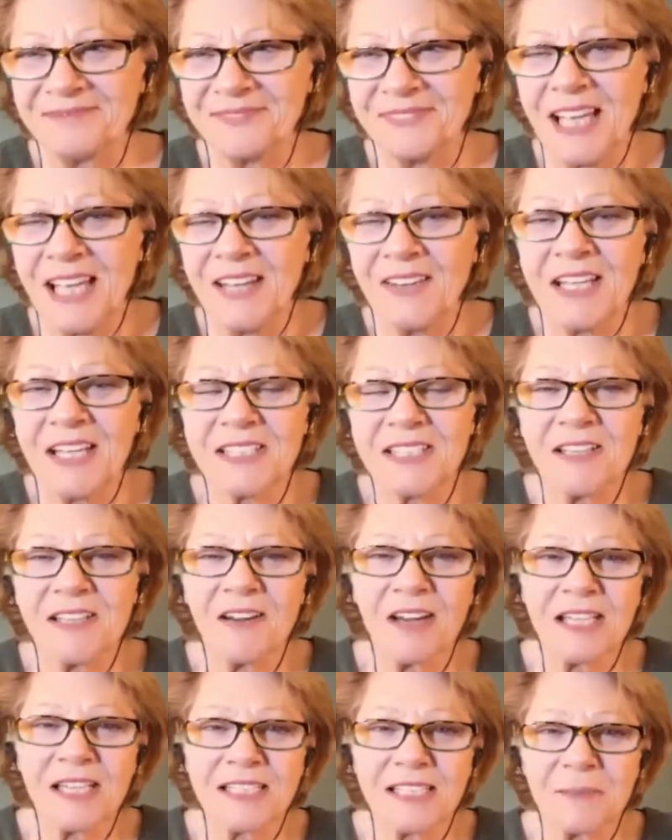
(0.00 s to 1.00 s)
That's
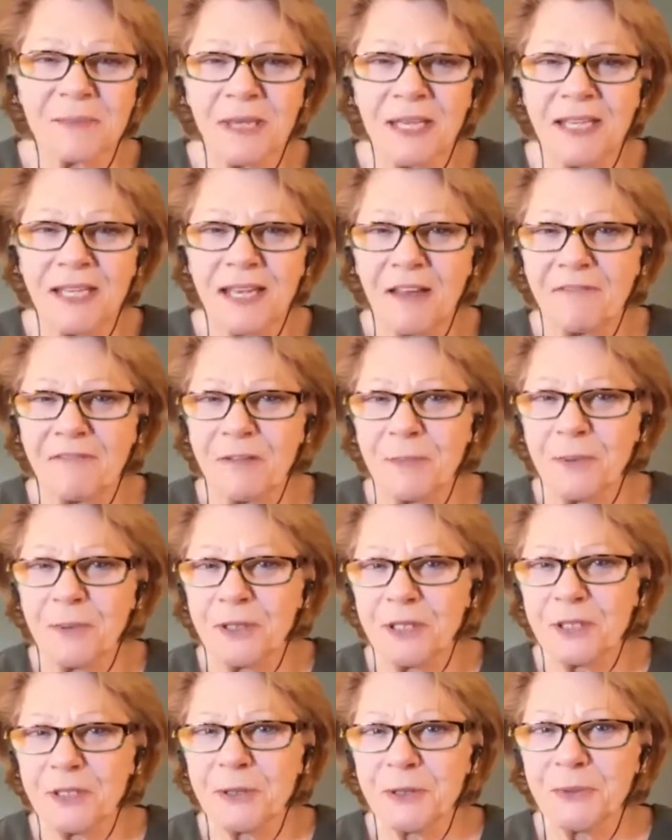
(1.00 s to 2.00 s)
nice. I mean,
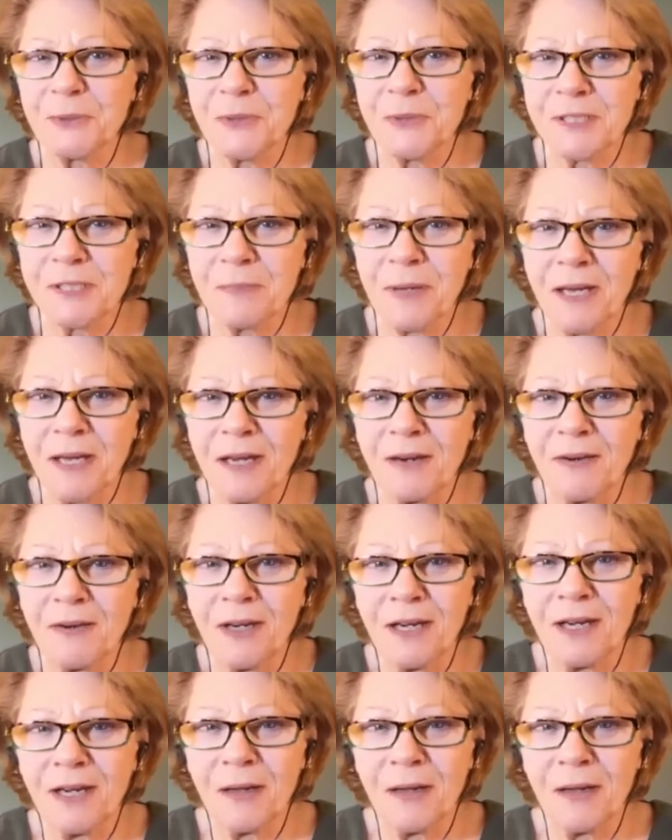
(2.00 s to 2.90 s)
everybody talks about